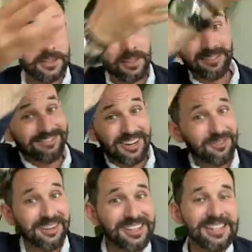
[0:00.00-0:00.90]
I'm
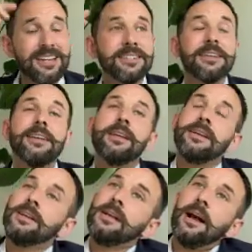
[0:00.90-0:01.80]
off on a tangent.
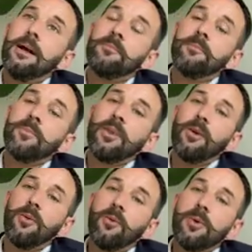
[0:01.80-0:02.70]

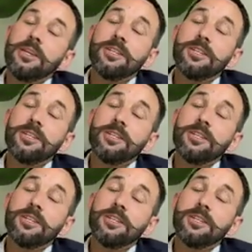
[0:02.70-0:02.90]
We